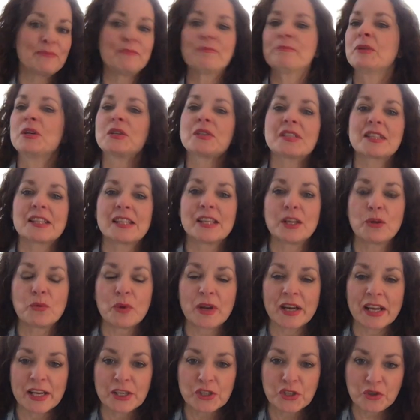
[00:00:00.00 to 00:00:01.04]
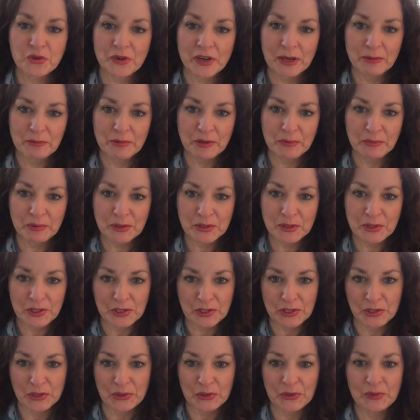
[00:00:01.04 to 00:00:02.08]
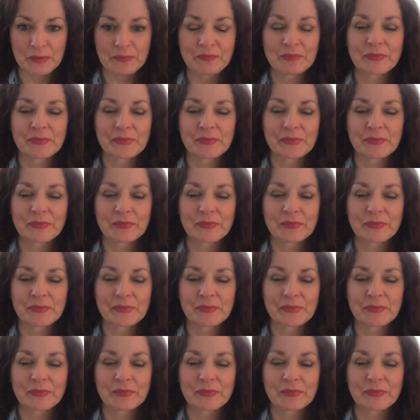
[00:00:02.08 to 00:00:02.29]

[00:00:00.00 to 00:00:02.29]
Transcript: mostly what I train people to do.